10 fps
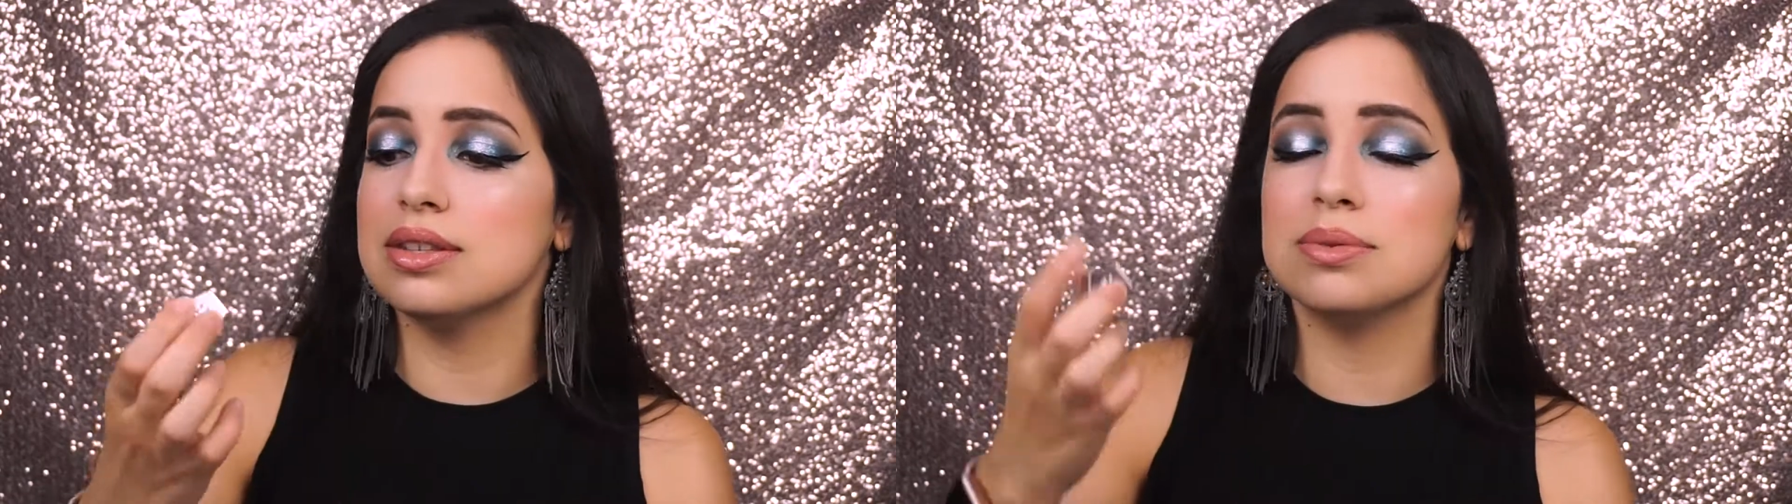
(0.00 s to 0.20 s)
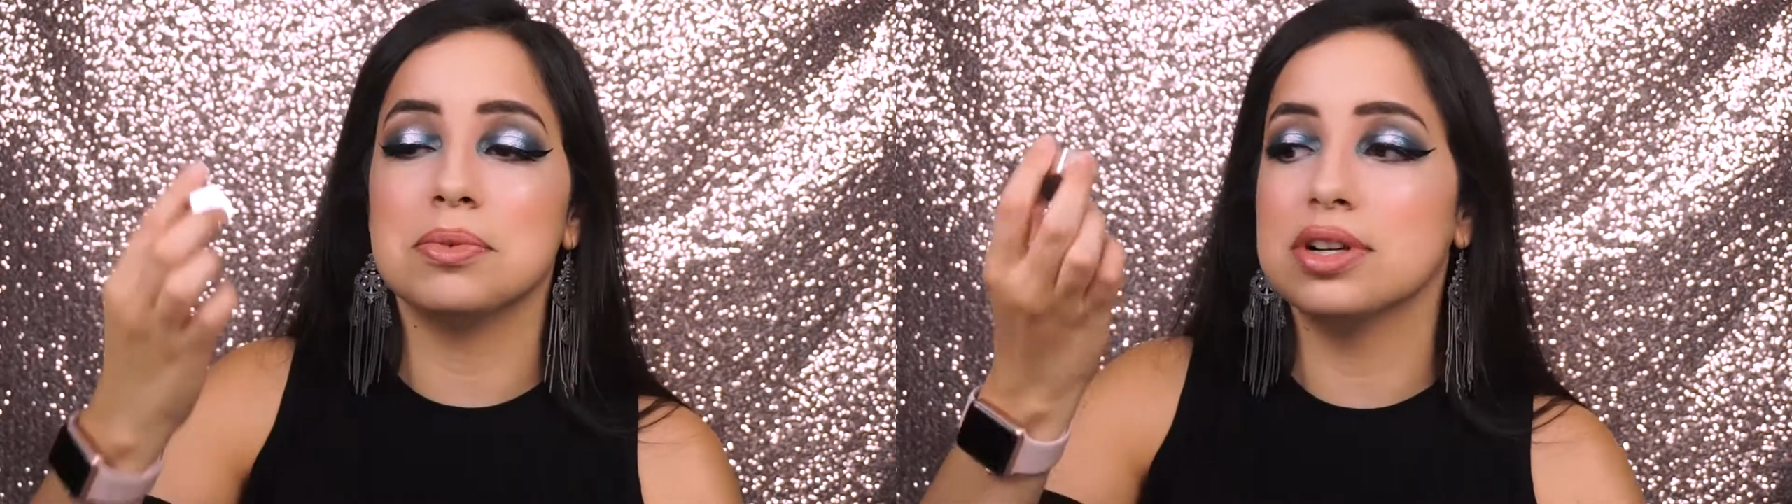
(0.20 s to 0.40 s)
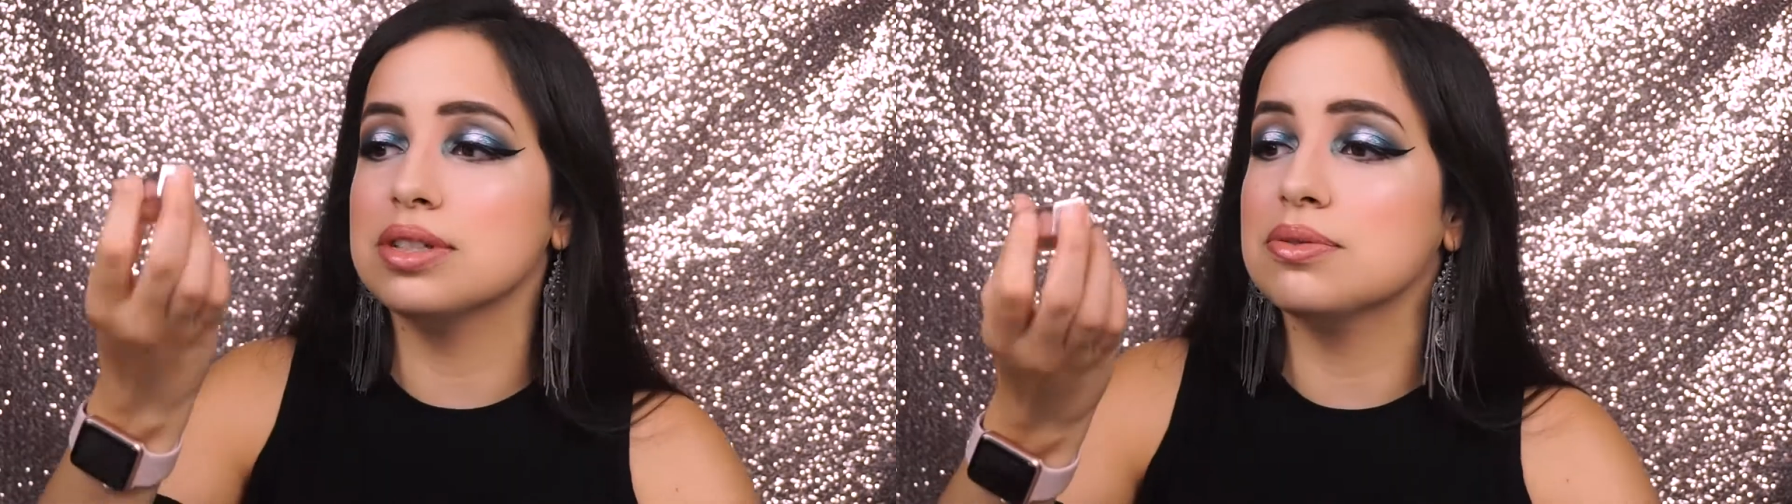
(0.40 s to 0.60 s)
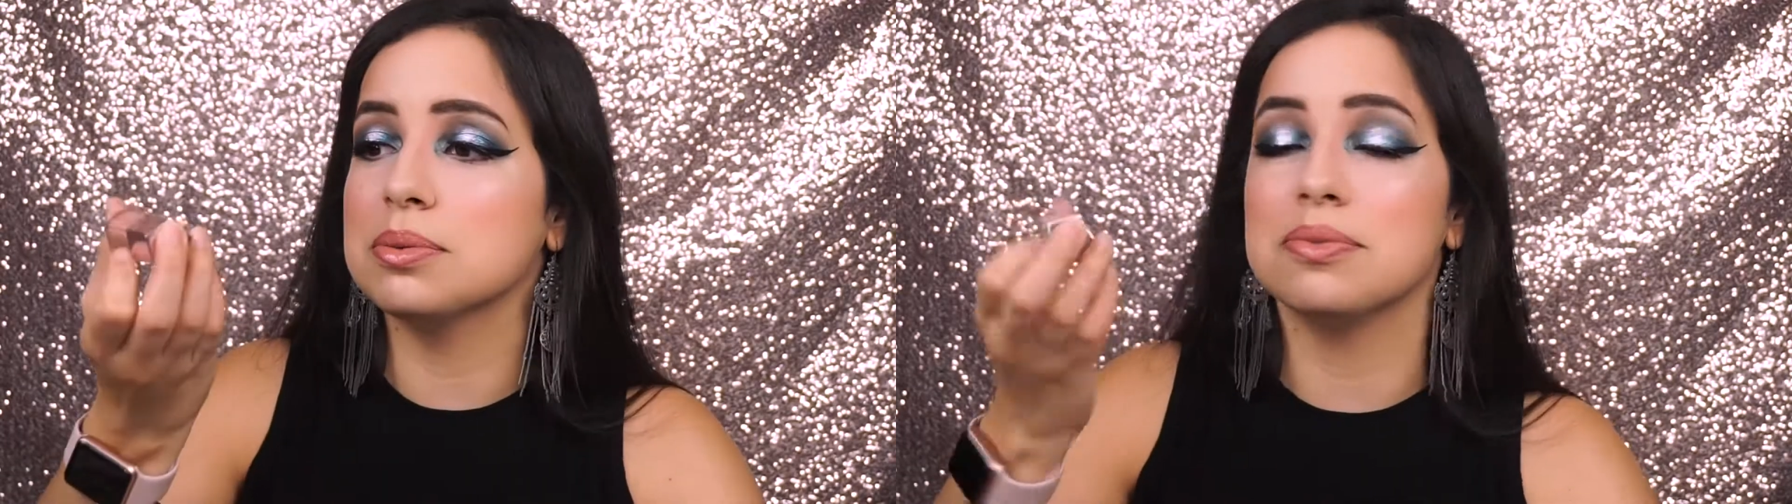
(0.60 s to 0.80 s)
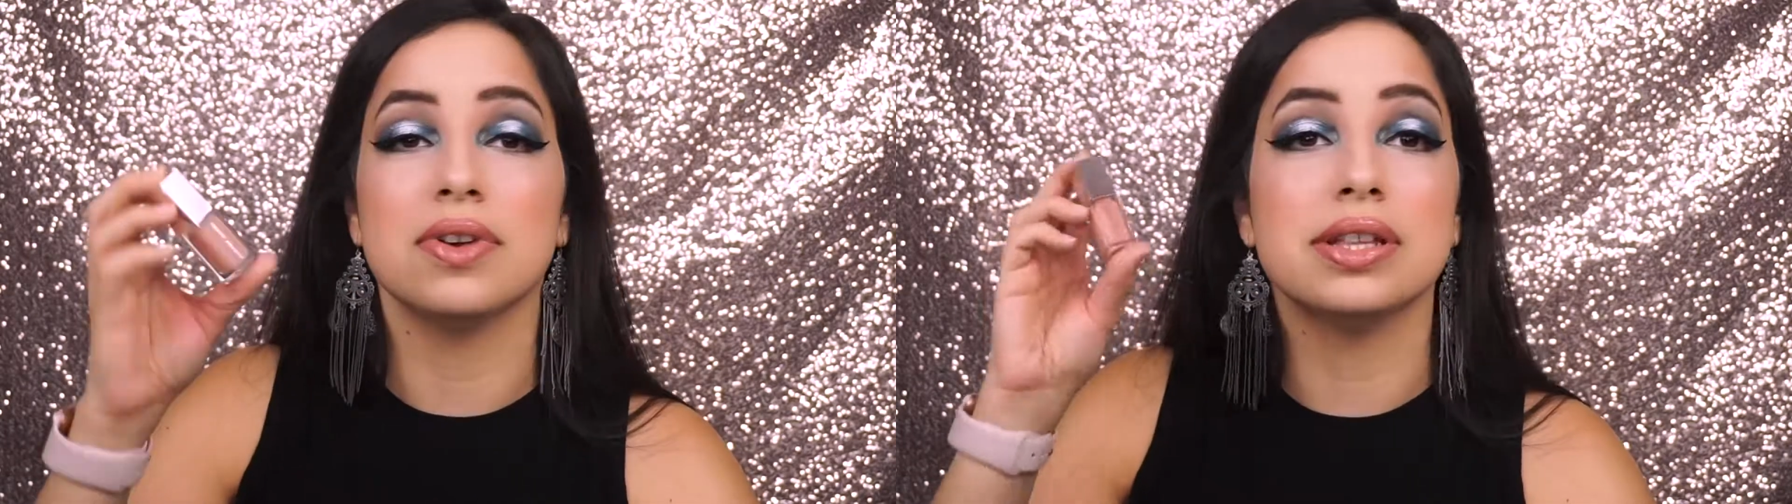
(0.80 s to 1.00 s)
these ones
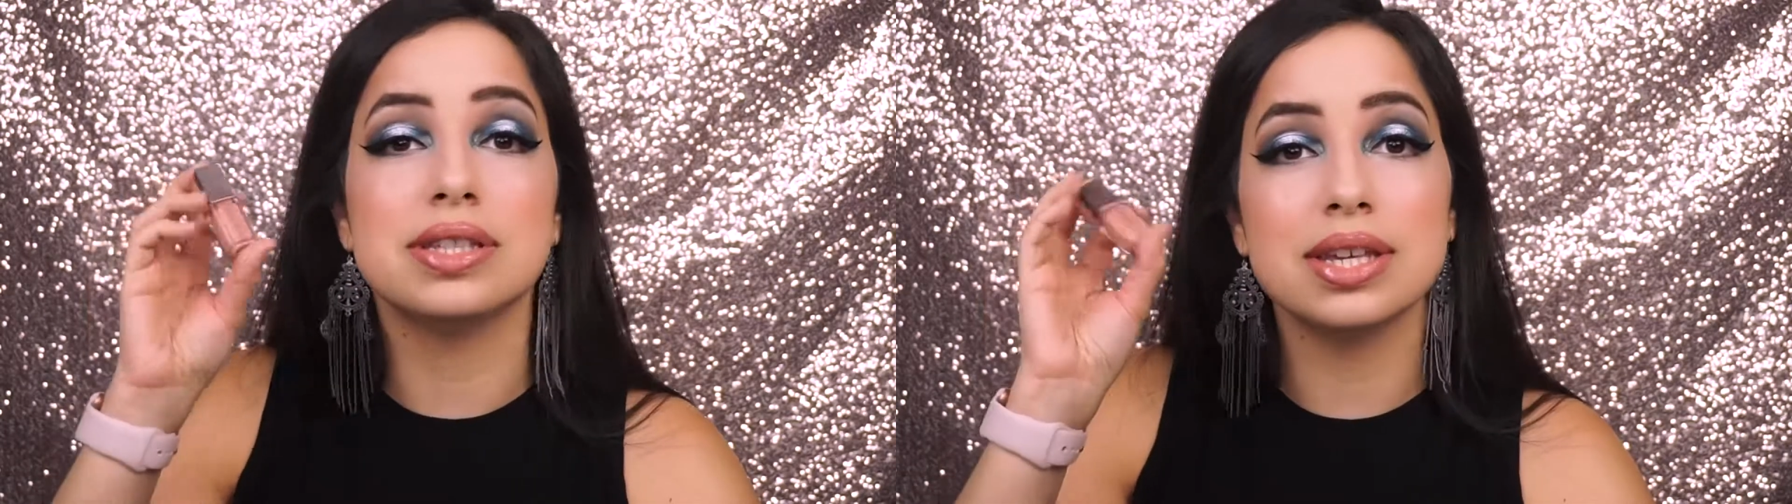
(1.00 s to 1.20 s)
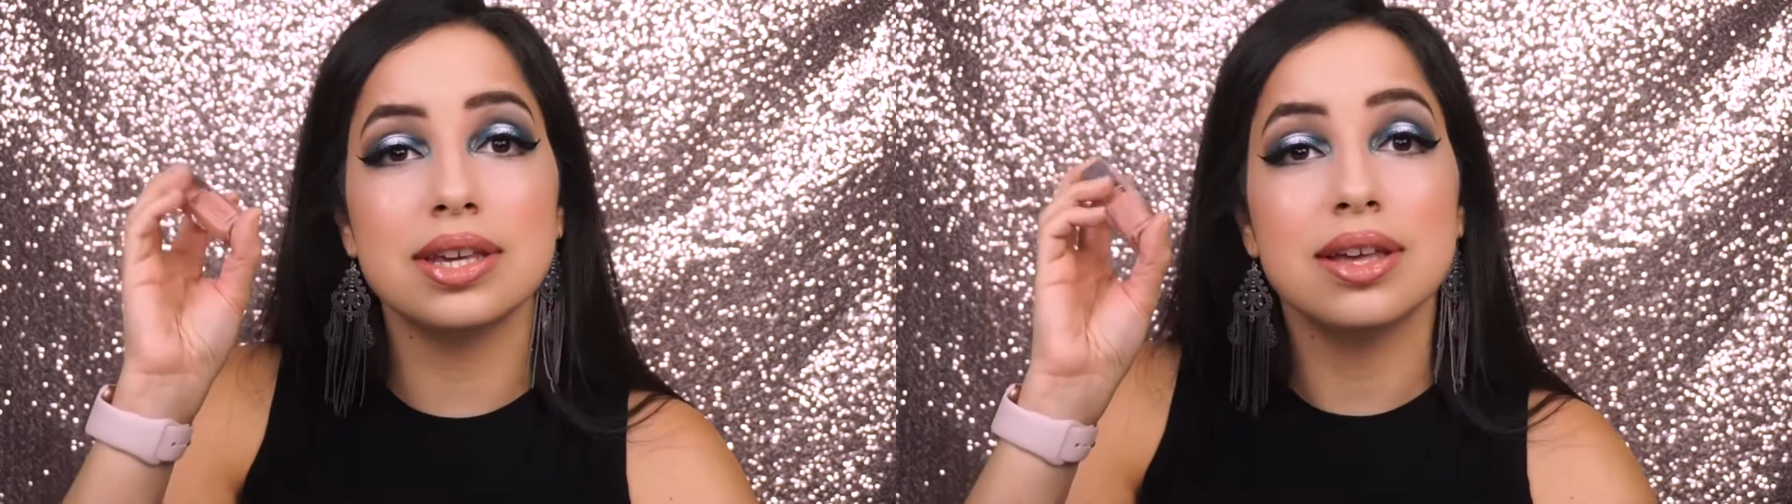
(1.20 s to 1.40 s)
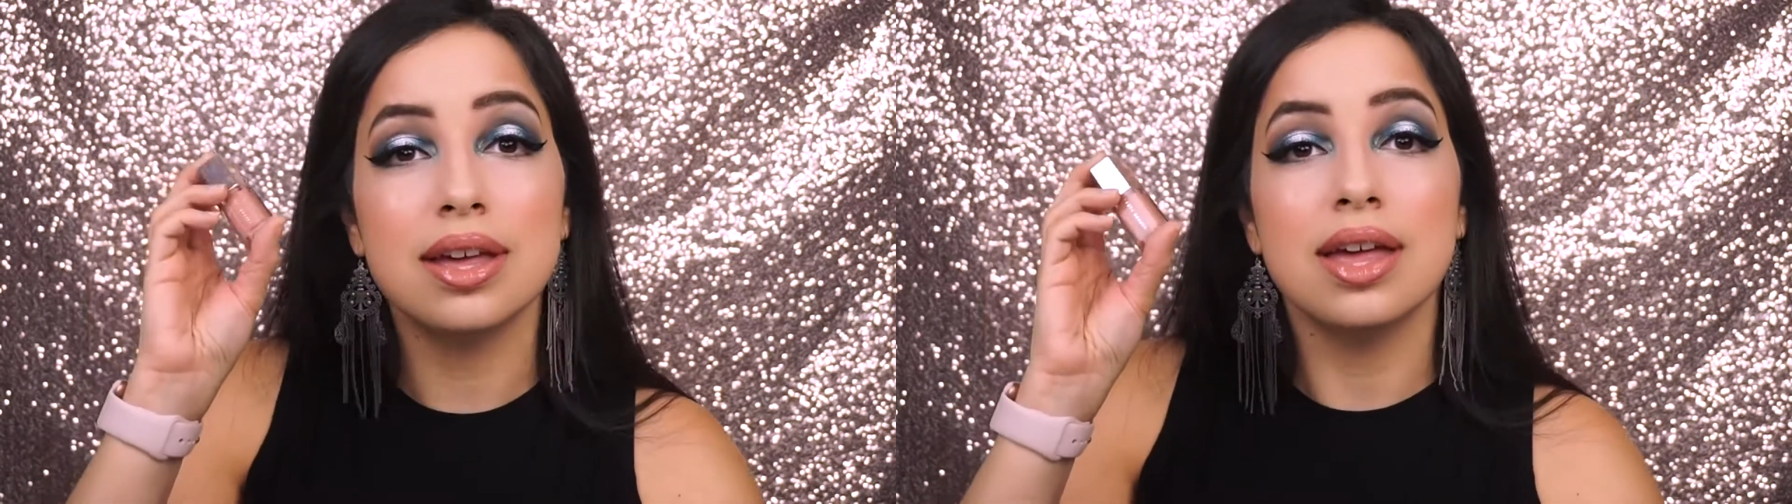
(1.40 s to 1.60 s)
from Fenty,